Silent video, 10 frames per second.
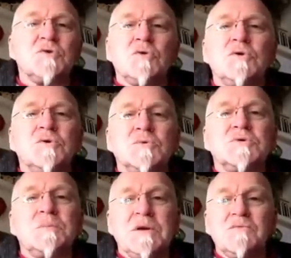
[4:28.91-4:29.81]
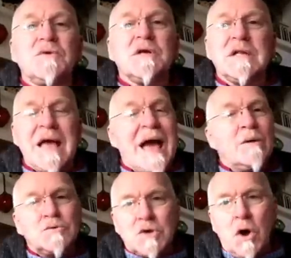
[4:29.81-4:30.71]
oil to be really
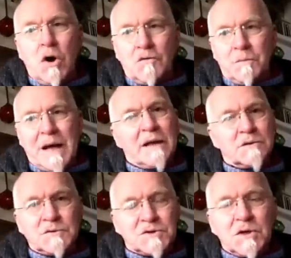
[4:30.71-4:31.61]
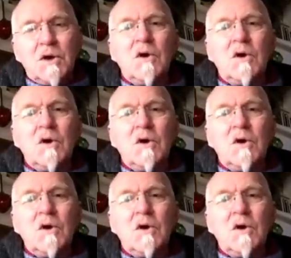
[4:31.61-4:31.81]
out of balance